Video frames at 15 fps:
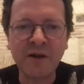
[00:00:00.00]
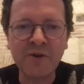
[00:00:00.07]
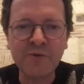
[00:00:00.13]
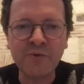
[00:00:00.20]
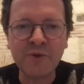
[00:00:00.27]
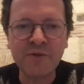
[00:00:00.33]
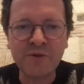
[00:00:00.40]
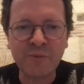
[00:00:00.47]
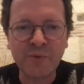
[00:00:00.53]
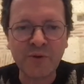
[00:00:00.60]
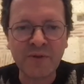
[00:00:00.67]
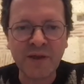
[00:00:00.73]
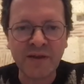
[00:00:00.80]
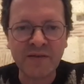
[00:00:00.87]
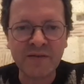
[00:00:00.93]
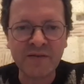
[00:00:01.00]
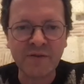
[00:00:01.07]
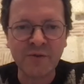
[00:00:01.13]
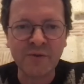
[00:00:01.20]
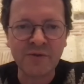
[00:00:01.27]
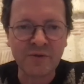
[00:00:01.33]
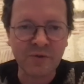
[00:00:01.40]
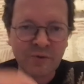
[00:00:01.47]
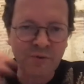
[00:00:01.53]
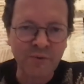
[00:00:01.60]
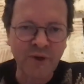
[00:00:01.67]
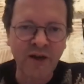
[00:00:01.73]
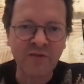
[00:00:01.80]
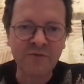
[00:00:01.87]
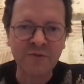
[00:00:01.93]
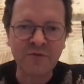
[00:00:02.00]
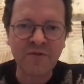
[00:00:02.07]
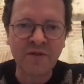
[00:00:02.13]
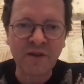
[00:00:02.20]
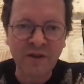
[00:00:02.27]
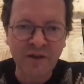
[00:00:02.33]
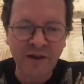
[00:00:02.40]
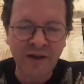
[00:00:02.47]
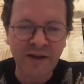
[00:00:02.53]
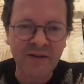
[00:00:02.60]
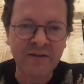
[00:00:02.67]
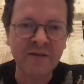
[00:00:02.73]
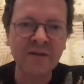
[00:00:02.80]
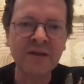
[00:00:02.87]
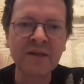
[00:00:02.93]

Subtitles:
How do we interpret that? So you have to think ahead